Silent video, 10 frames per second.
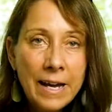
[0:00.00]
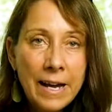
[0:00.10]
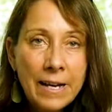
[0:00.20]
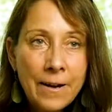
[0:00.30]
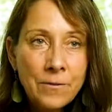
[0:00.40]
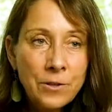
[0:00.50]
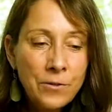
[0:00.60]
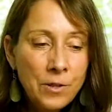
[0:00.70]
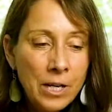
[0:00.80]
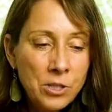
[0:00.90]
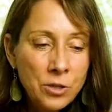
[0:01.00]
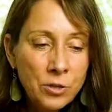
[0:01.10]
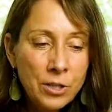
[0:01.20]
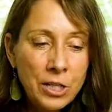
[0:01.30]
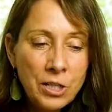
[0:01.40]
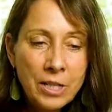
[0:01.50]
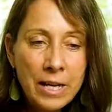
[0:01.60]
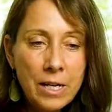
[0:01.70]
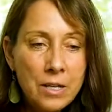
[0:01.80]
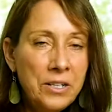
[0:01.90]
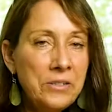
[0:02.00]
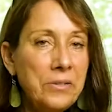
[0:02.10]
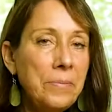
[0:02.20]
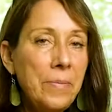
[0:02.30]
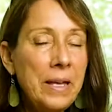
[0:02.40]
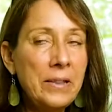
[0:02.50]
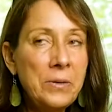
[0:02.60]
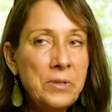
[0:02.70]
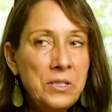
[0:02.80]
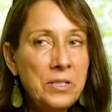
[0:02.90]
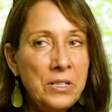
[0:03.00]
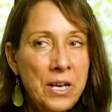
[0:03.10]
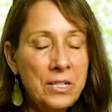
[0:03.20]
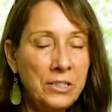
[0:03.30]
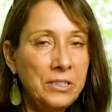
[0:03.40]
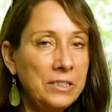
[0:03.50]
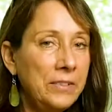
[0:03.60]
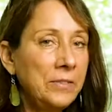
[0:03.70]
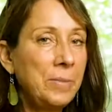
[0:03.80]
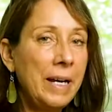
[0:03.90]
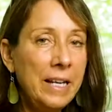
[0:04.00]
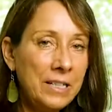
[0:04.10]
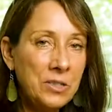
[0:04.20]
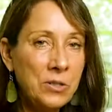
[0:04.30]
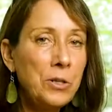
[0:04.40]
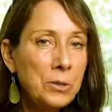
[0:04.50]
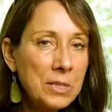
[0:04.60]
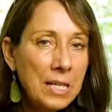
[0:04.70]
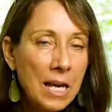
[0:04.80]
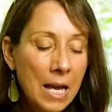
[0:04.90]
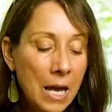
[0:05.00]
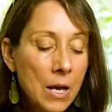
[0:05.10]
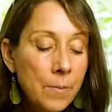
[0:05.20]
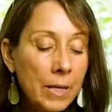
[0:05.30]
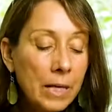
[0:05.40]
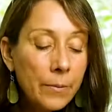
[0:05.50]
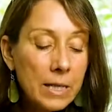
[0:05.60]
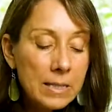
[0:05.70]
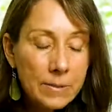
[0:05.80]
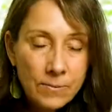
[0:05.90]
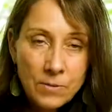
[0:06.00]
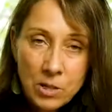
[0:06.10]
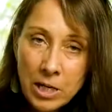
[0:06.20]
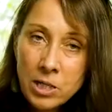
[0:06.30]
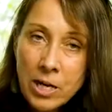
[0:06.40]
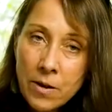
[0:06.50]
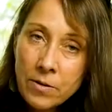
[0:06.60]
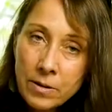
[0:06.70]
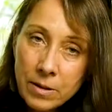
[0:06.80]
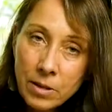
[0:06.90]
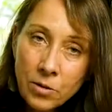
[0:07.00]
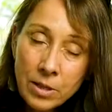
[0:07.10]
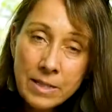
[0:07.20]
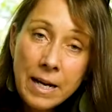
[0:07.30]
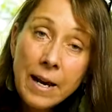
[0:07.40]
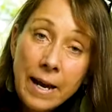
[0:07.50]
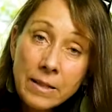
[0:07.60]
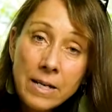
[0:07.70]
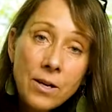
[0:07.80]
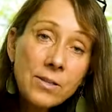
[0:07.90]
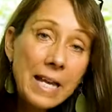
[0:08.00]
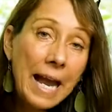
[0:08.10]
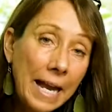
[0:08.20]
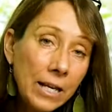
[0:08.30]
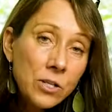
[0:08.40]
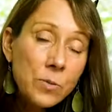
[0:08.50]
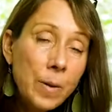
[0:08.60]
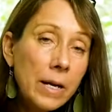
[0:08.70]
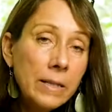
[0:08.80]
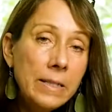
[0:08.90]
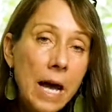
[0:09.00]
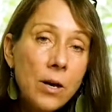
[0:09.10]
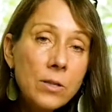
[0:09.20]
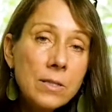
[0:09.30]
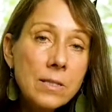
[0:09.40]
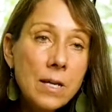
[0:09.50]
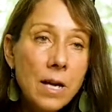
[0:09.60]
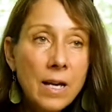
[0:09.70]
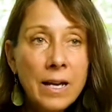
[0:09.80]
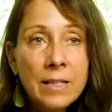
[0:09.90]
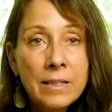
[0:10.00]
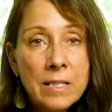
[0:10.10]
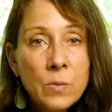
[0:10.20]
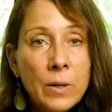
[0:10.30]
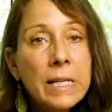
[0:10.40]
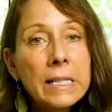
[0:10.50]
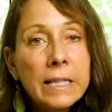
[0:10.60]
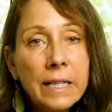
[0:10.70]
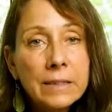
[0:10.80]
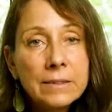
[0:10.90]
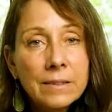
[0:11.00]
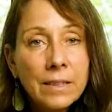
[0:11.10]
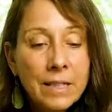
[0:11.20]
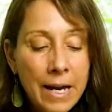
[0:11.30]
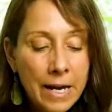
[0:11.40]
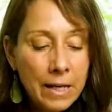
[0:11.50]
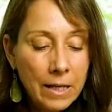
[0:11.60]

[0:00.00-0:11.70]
and after a few days you look and you're like, oh man, there was still a lot of dirt left on my hands, gross. But anyways, change out your hand towels and your body towels at least weekly, all right?